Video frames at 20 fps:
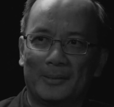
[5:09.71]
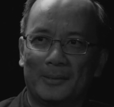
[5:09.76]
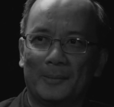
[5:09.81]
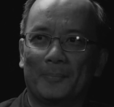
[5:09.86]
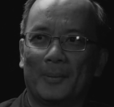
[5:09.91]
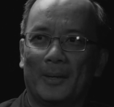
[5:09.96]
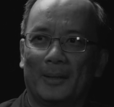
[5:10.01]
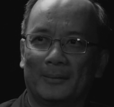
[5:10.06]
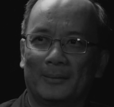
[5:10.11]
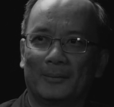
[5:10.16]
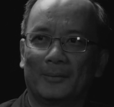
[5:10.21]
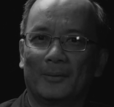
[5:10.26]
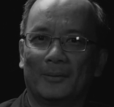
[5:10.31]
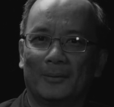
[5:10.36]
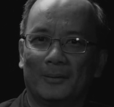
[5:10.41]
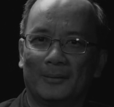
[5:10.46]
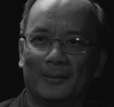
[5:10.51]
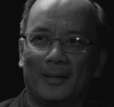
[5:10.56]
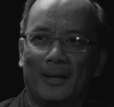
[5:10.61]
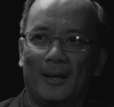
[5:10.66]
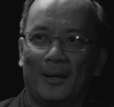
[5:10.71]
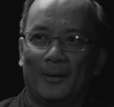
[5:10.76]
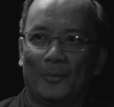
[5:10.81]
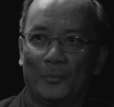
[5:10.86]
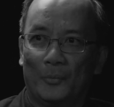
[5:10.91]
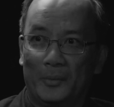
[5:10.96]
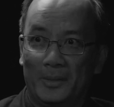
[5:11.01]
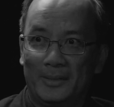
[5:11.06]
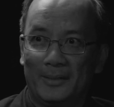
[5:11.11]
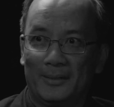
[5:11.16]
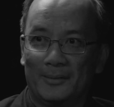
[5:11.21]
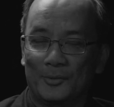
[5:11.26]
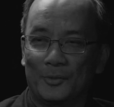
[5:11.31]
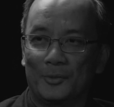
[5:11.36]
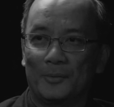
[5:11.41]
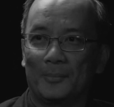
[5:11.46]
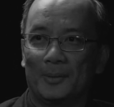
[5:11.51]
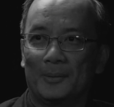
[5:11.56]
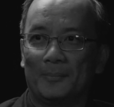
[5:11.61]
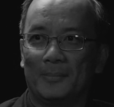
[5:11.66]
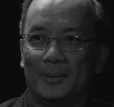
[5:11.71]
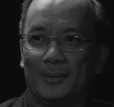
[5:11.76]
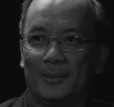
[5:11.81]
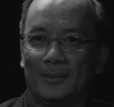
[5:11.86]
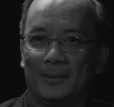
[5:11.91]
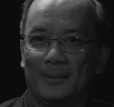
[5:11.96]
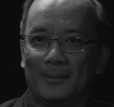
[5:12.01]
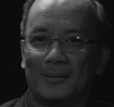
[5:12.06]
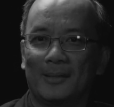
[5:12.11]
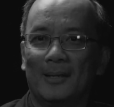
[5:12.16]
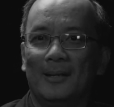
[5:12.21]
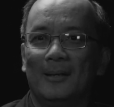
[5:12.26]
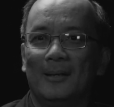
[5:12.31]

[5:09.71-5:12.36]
depending on how we as human beings